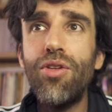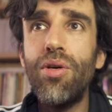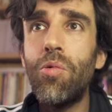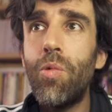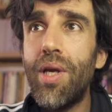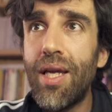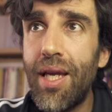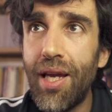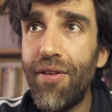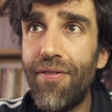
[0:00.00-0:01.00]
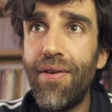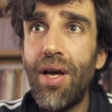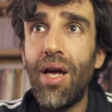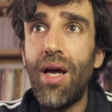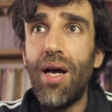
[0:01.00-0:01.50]
don't we give
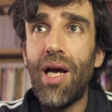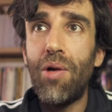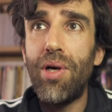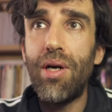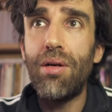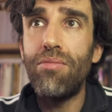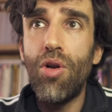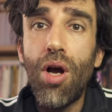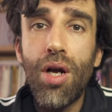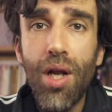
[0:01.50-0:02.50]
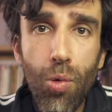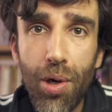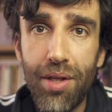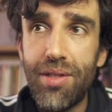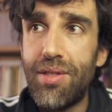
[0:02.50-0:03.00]
our local
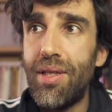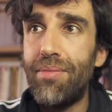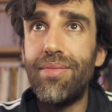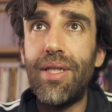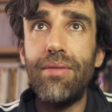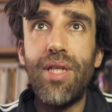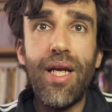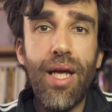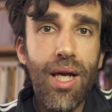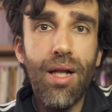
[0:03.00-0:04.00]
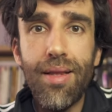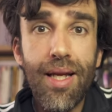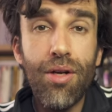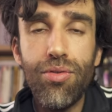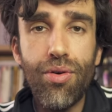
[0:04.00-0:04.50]
woods, the, the, the, hill
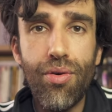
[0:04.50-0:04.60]
down the